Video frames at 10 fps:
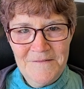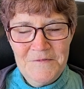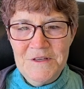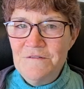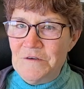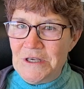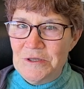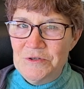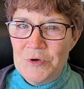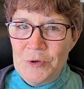If you can
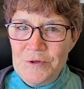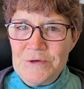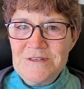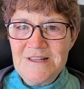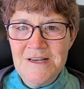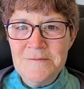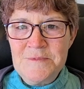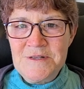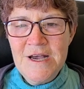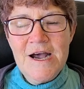do all those
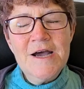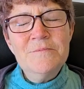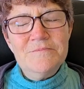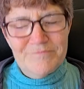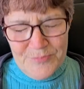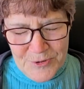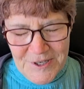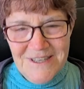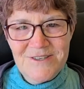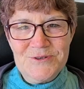tips, I'm
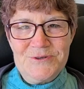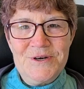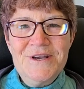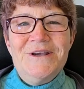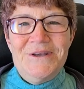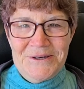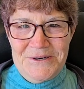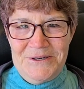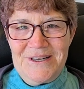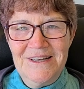pretty sure you're
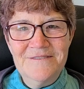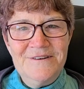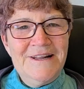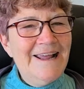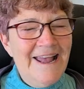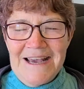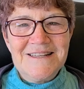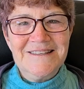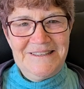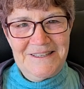going to give an
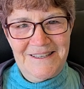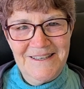excellent